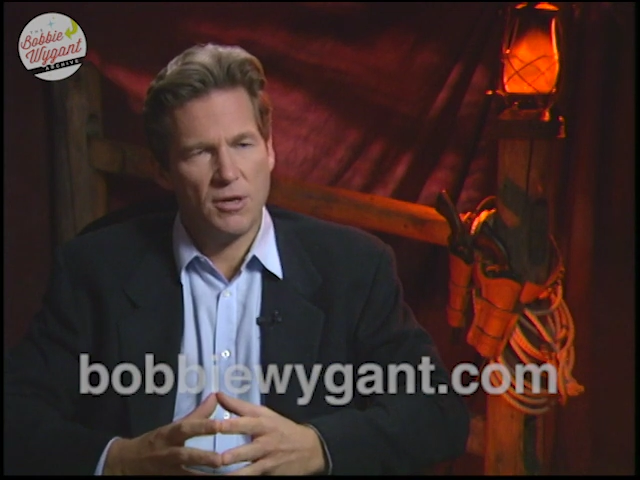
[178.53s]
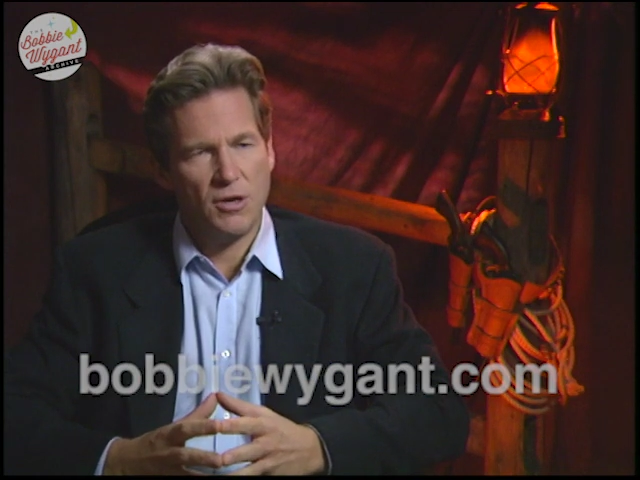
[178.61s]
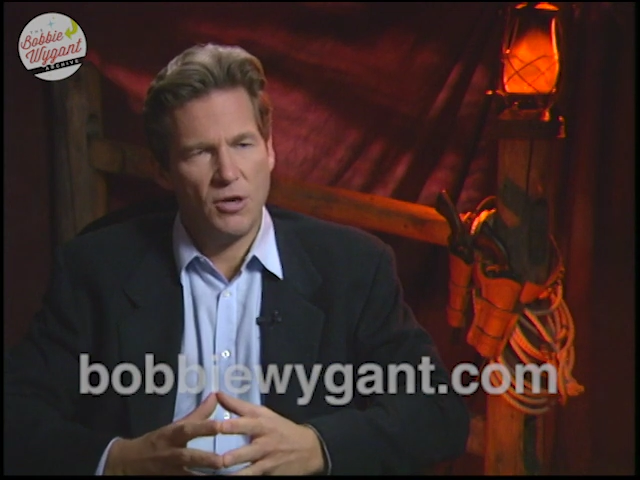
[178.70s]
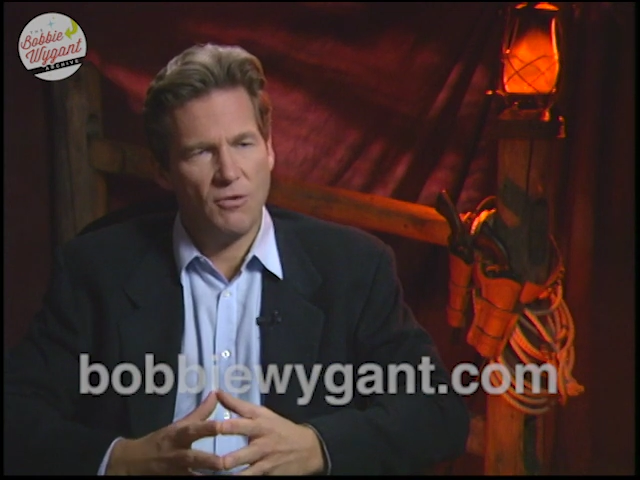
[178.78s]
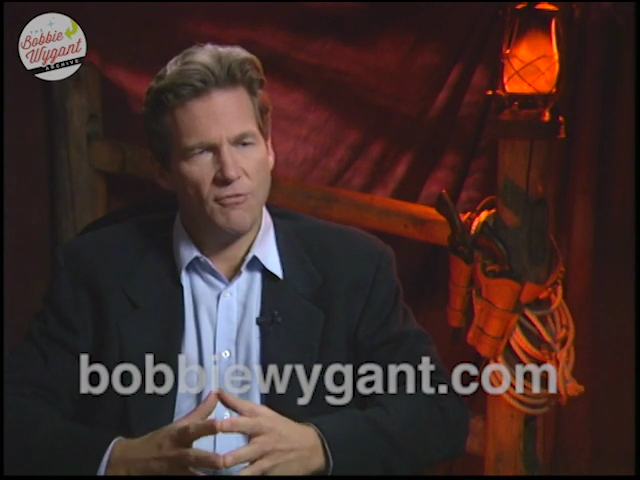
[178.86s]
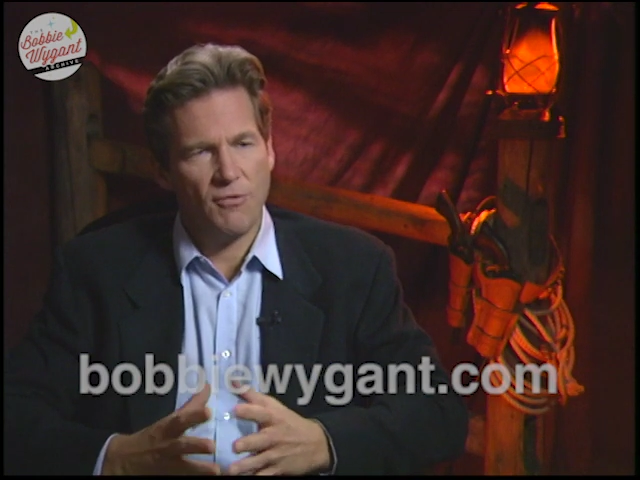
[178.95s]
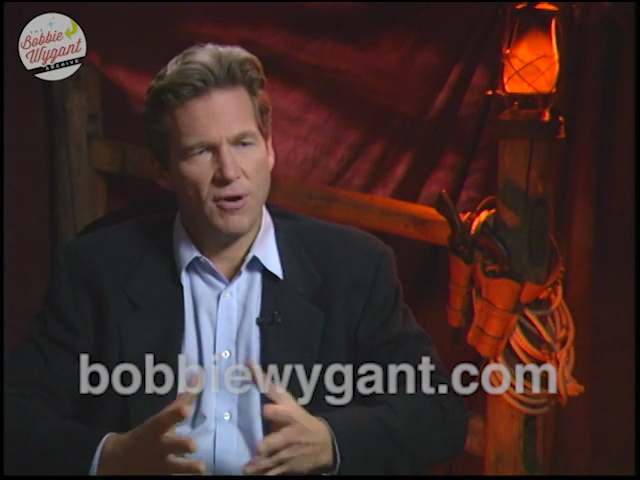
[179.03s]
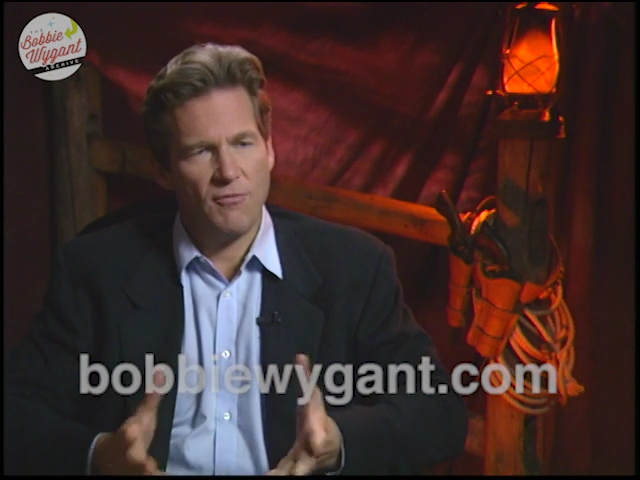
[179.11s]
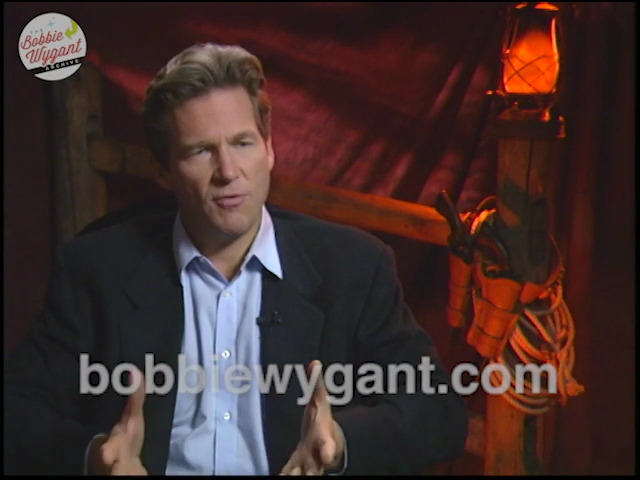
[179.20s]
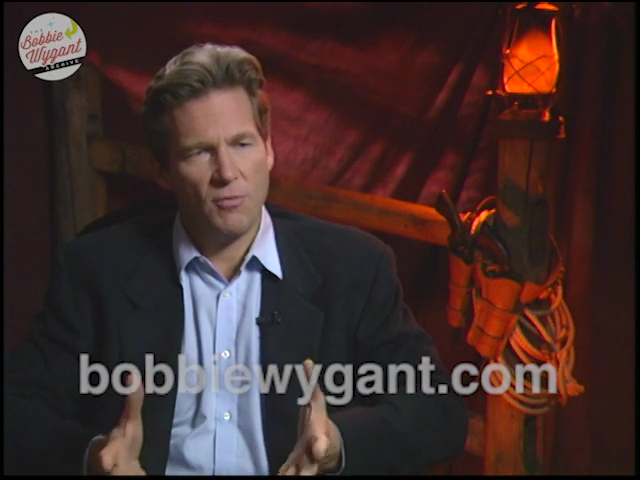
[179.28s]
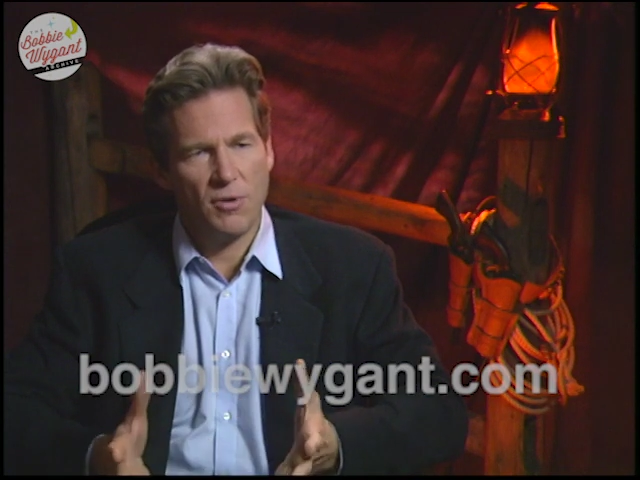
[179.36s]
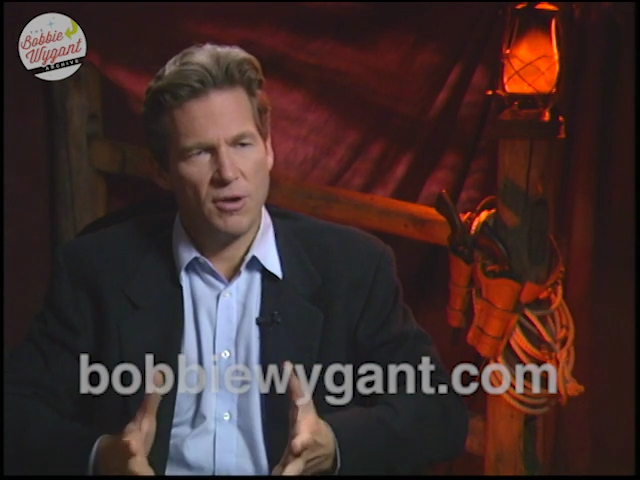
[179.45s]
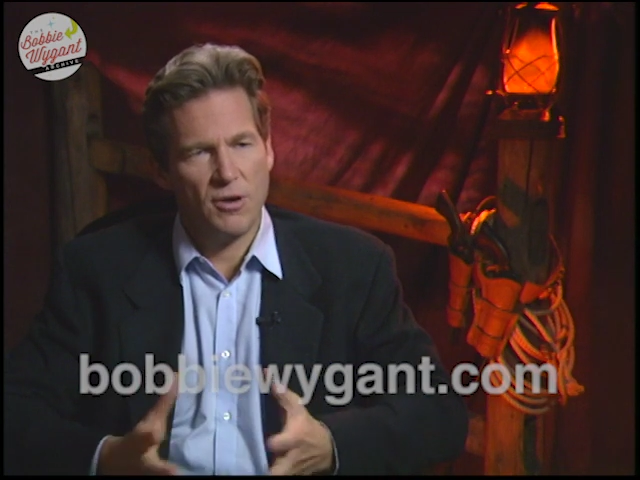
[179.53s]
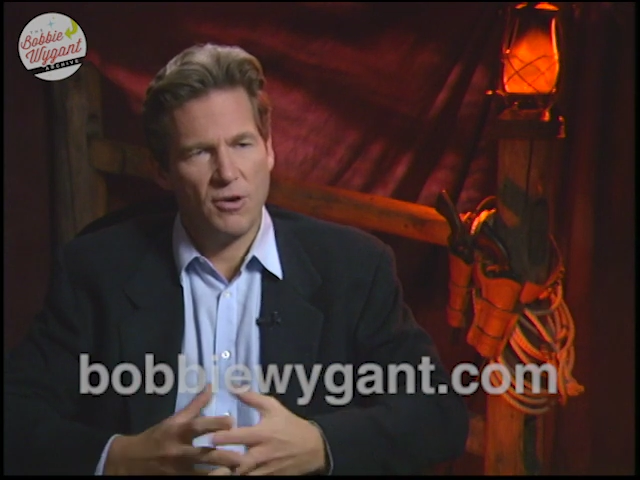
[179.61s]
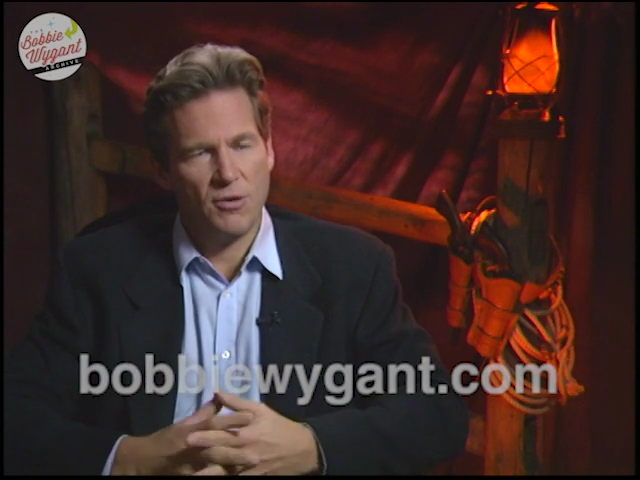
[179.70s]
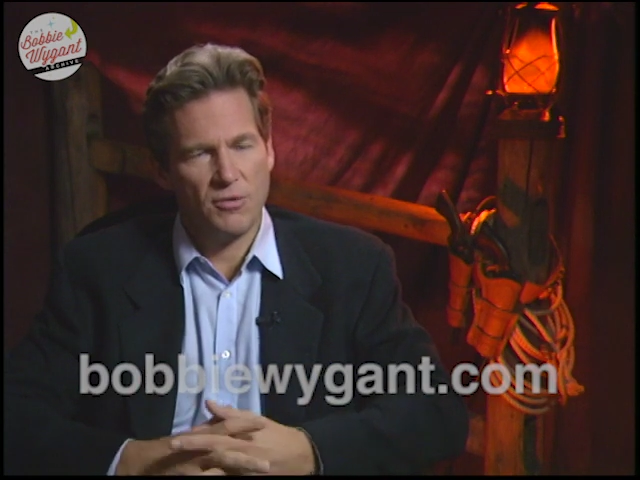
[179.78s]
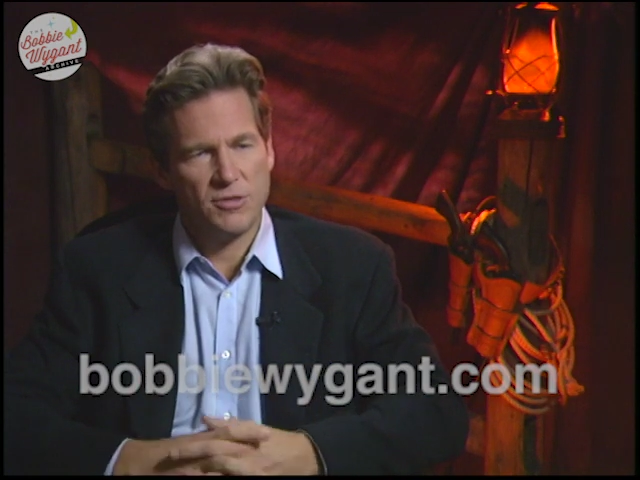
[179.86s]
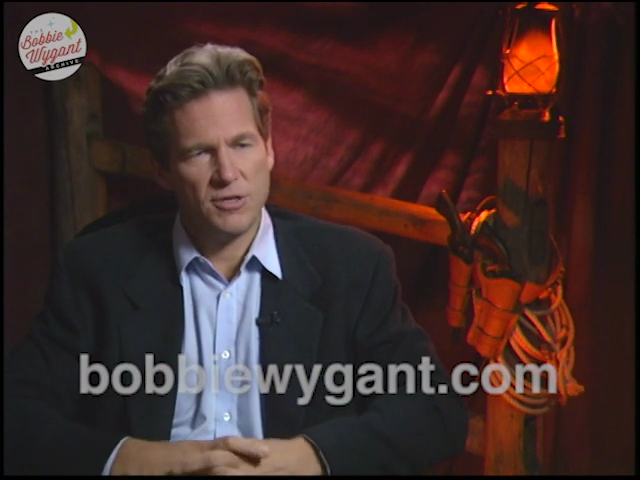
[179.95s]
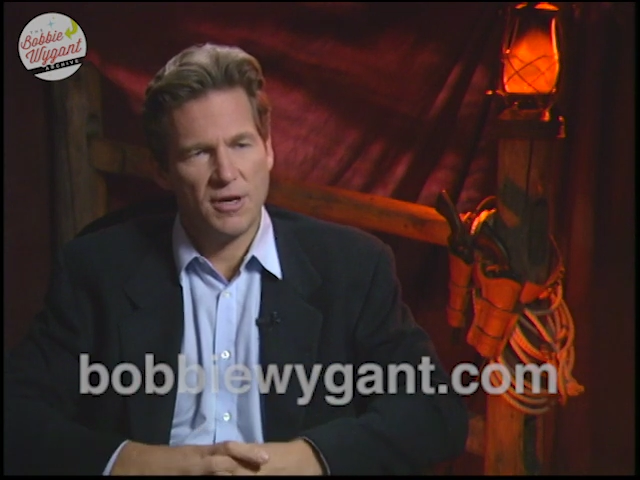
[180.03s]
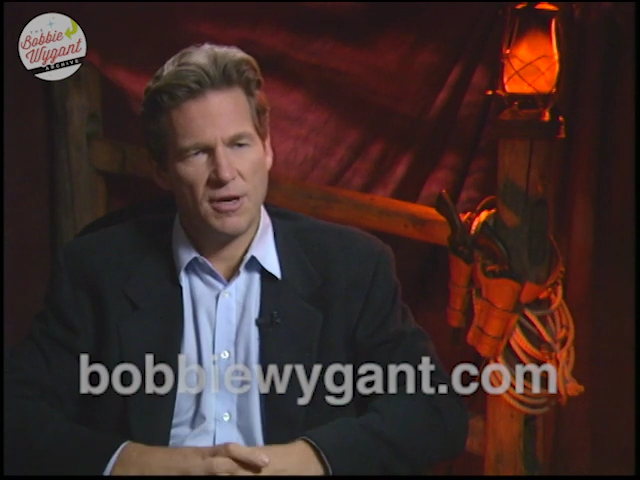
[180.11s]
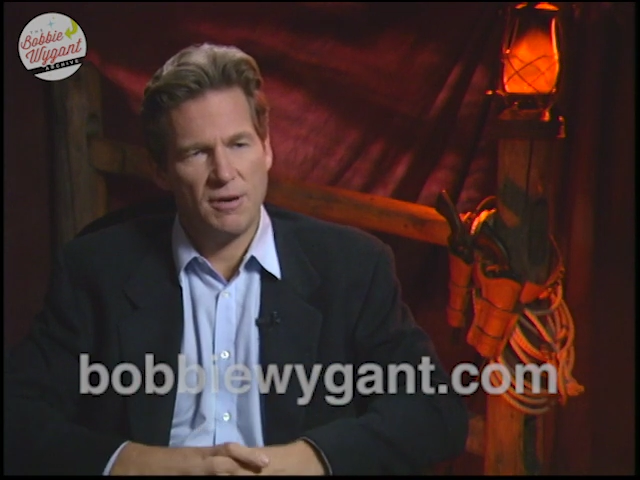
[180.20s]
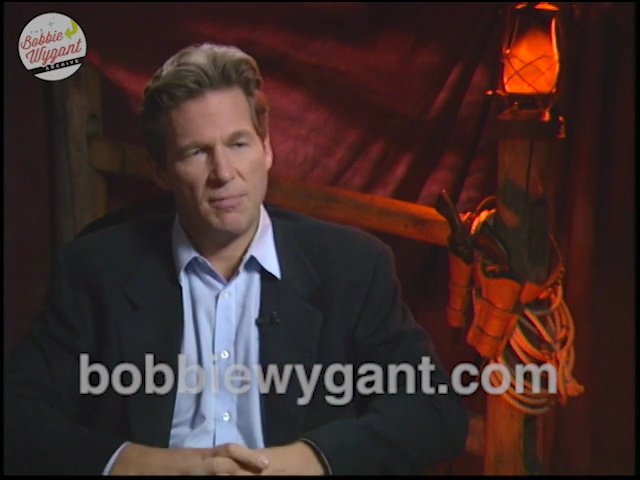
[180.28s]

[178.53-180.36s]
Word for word: you know, for everyone. No, it's not.